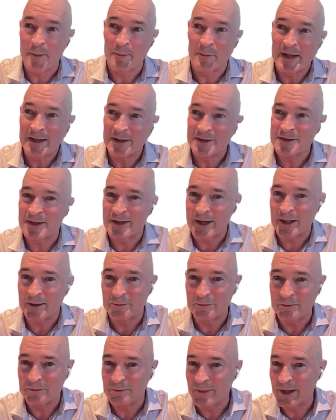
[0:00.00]
that means that
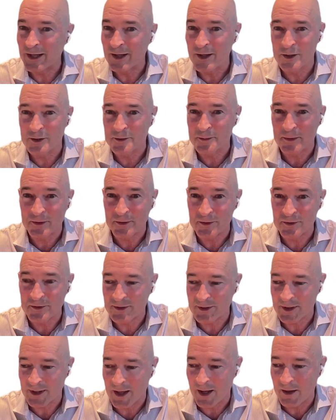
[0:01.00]
many
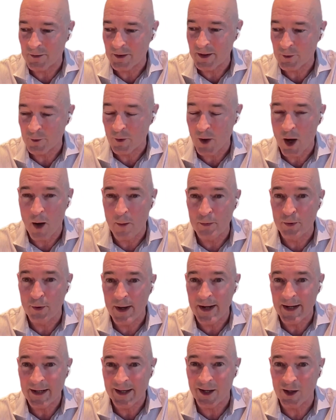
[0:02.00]
hospitals are either
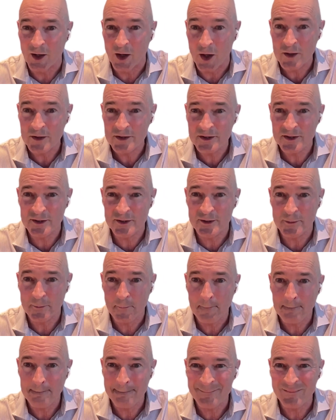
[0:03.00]
operating at a loss,
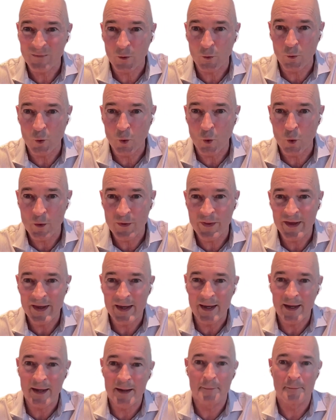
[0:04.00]
or
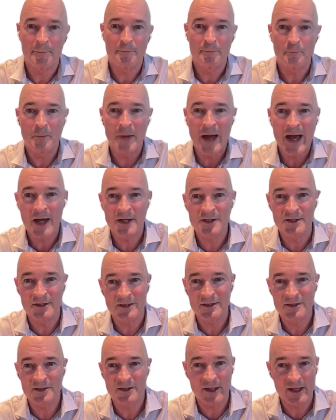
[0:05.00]
their
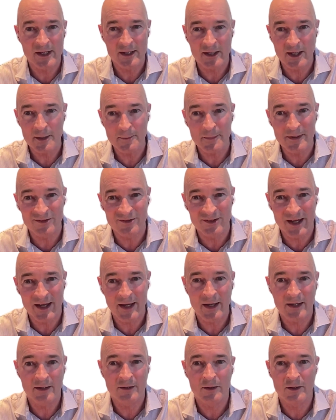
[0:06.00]
margins, their
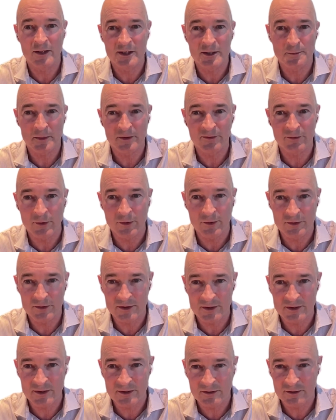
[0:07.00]
EBITDA, earnings before
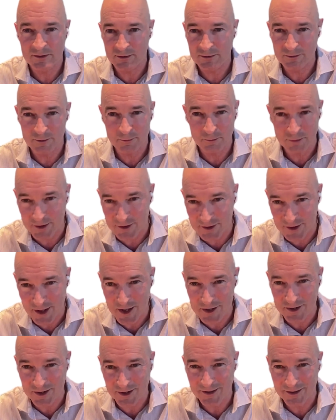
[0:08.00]
interest,
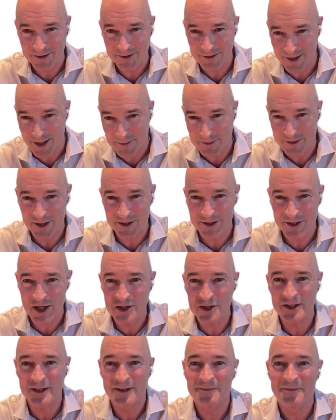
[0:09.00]
depreciation,
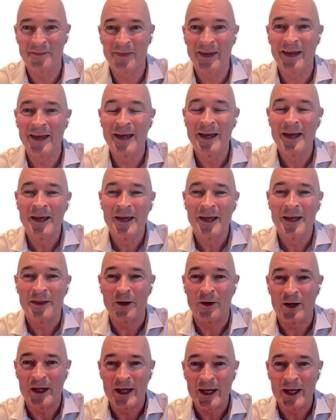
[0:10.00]
amortization, their